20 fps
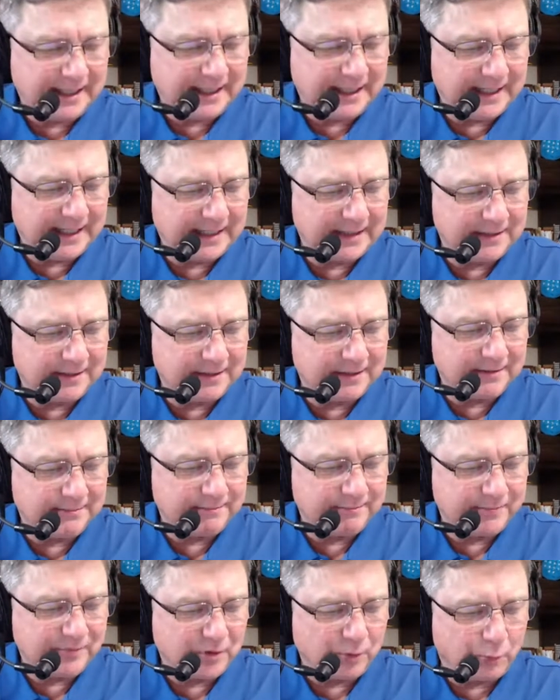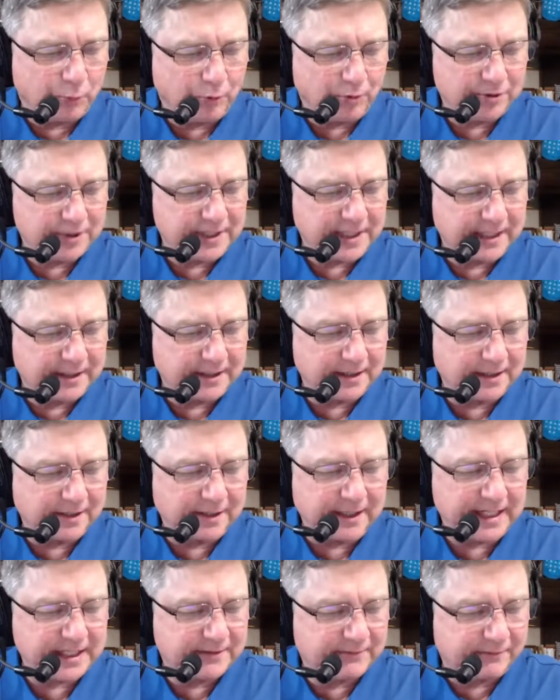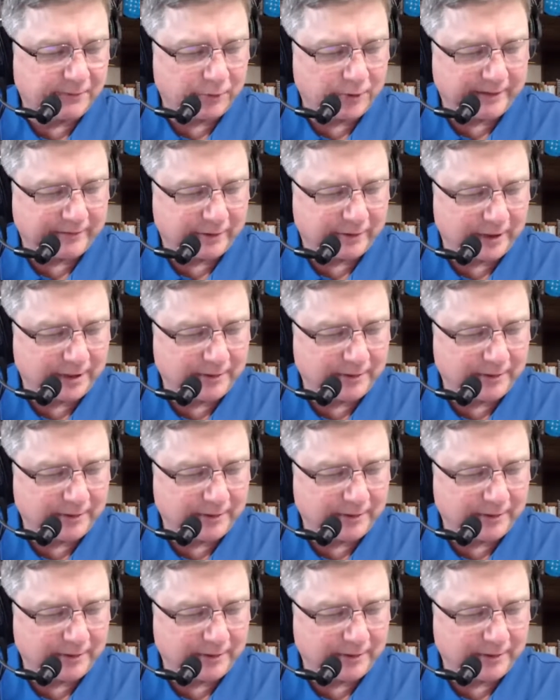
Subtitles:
And the war's not going to last forever.